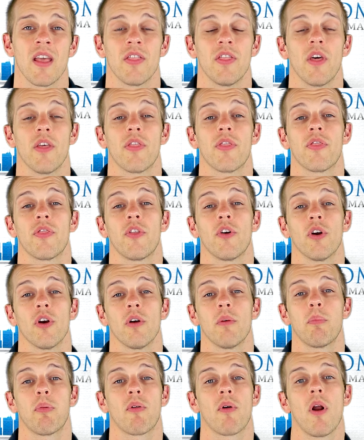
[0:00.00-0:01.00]
The
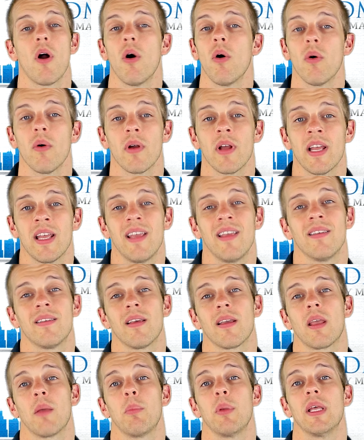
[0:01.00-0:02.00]
third pro is
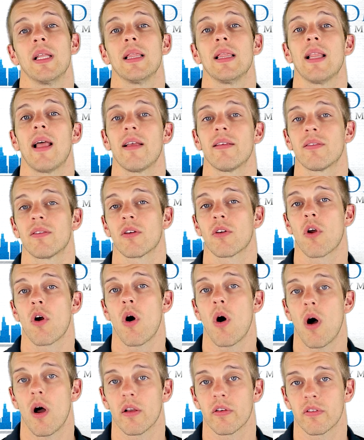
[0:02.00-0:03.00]
it can be less
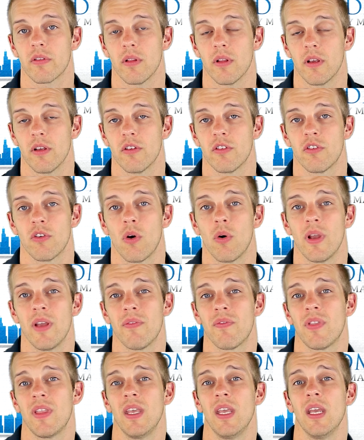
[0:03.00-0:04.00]
costly. So
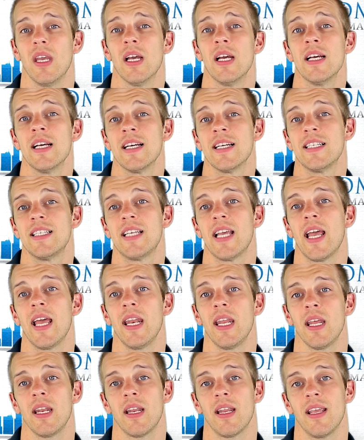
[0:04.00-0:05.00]
if the
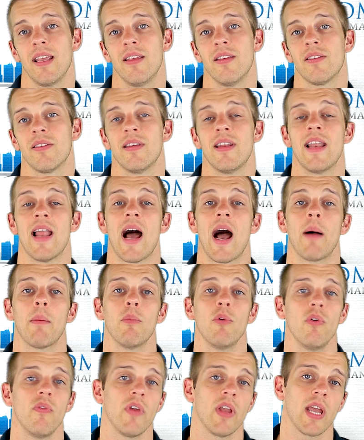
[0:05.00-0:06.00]
tenant is not
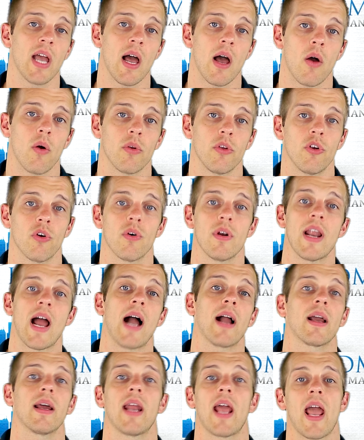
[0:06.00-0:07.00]
moving out, you're
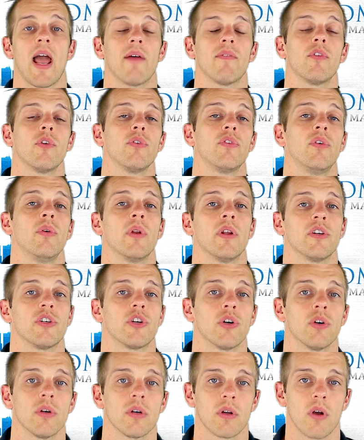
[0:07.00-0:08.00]
not going to have those unit
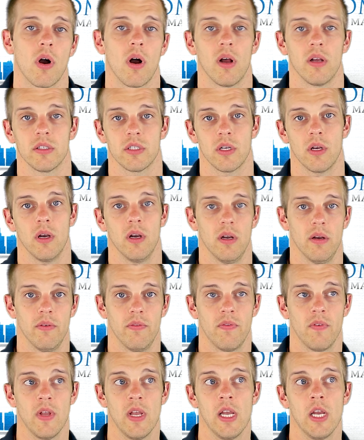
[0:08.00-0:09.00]
turn costs
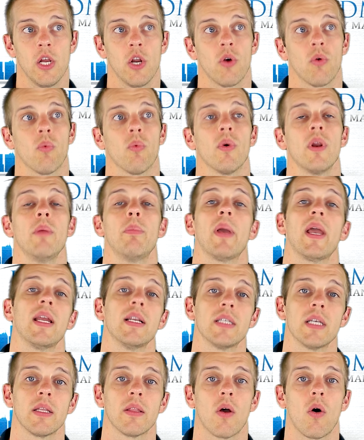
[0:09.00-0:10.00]
of
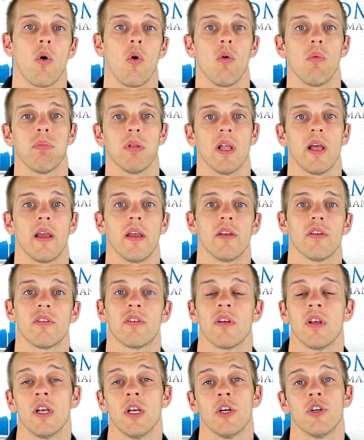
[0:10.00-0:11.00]
repainting the whole
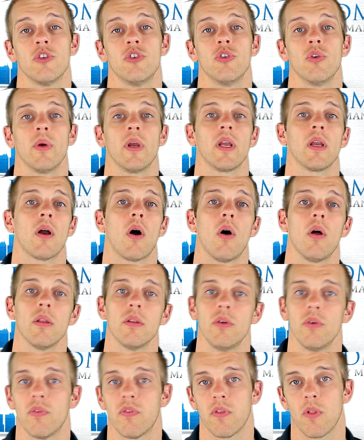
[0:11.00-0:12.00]
place, doing all
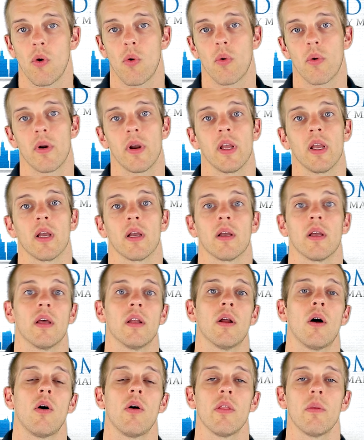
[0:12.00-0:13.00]
new flooring
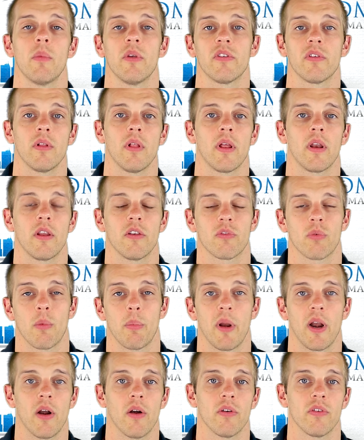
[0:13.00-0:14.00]
and all the miscellaneous
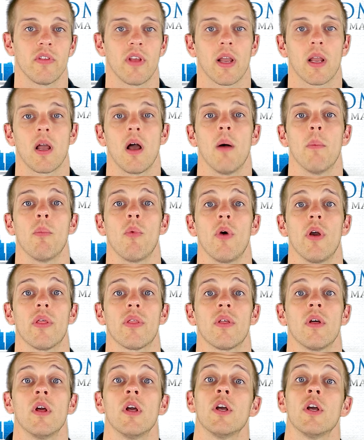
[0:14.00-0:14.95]
repairs that come with